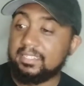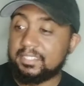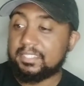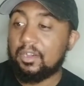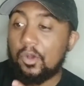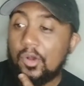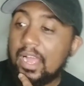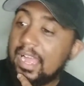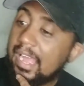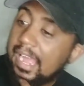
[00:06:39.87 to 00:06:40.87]
So,
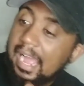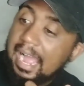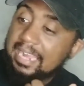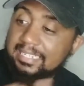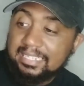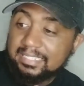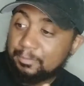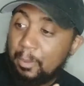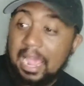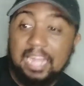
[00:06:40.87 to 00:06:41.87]
I
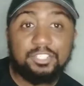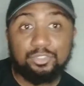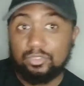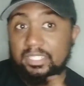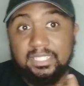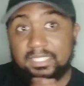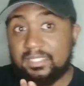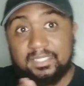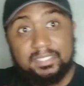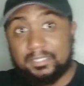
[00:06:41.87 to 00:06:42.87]
guess
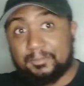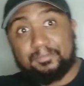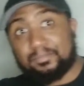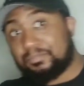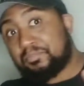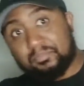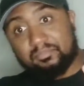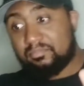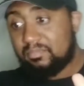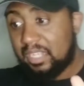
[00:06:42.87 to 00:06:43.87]
Patry's
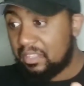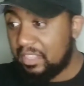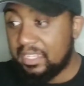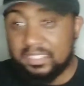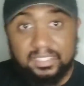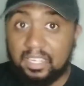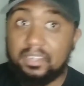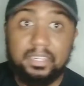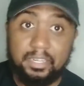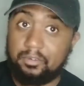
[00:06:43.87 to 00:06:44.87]
thing is
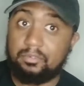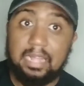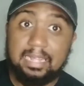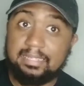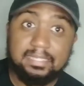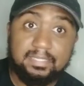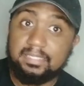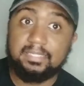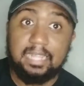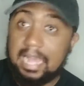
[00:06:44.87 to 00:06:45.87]
done here. I guess
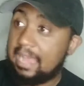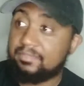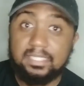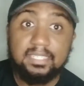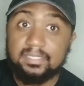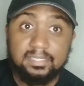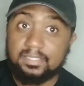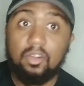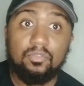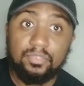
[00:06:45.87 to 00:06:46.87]
he's, after this, it's
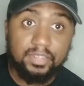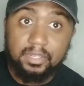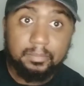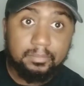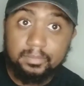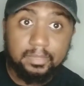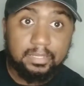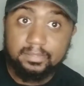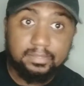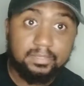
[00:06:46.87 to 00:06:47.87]
over for him.
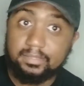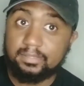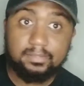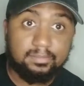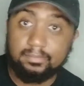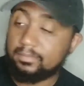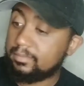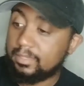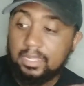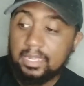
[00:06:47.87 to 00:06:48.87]
It's he's
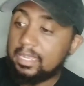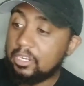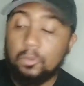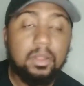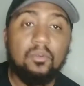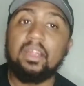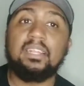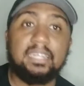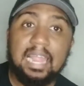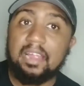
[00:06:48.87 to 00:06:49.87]
gonna be a
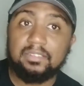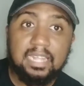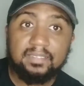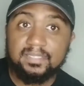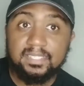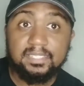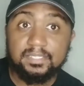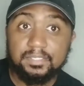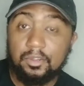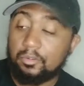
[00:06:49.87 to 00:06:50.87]
regular character after
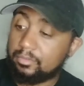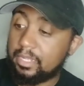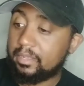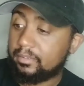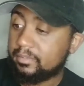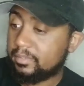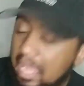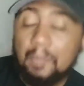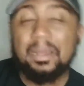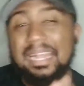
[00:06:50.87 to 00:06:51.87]
this, so, yeah.
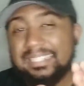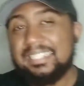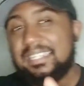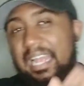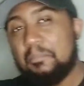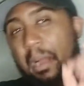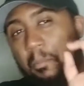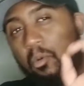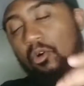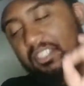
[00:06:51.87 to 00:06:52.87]
But I did like
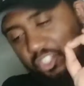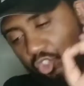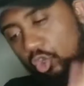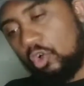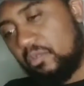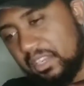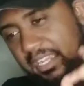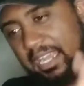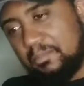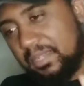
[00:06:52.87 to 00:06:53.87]
my boy Zoro
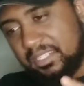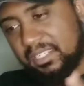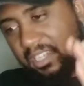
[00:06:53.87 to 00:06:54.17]
came in the